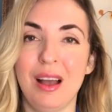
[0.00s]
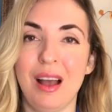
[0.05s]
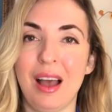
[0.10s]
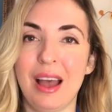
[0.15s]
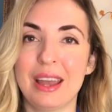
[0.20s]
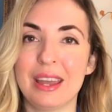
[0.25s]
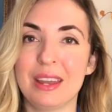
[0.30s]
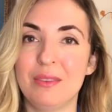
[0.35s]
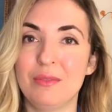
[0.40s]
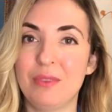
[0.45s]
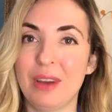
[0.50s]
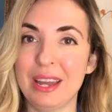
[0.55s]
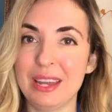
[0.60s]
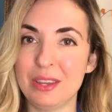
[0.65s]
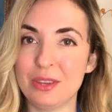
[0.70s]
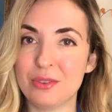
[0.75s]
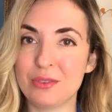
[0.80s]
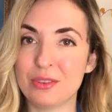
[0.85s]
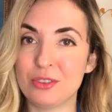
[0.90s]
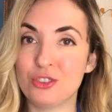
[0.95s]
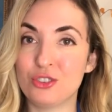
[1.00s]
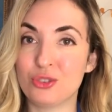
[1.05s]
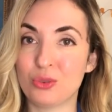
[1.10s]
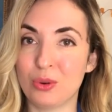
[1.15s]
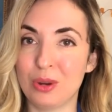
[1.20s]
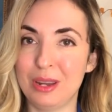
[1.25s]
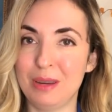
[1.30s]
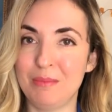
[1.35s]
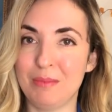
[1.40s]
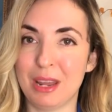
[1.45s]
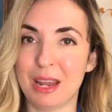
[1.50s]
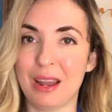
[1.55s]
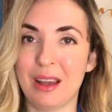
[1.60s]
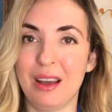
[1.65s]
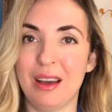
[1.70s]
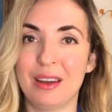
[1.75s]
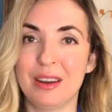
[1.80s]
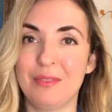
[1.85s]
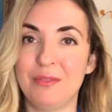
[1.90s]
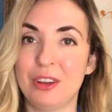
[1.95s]
I invite you to join me
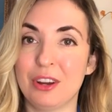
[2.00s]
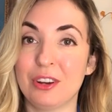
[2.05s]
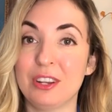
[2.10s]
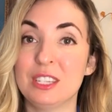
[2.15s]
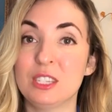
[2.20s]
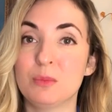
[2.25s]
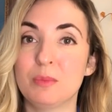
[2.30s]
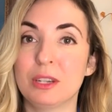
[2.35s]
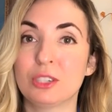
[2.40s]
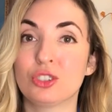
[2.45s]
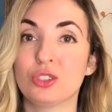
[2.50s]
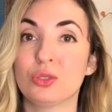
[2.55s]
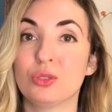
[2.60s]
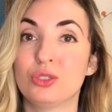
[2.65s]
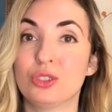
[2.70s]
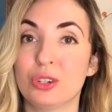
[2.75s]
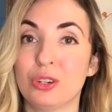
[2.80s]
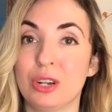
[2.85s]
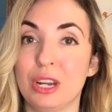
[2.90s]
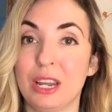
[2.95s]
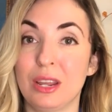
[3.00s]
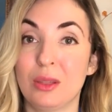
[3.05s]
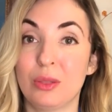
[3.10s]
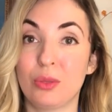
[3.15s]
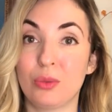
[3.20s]
on a very special journey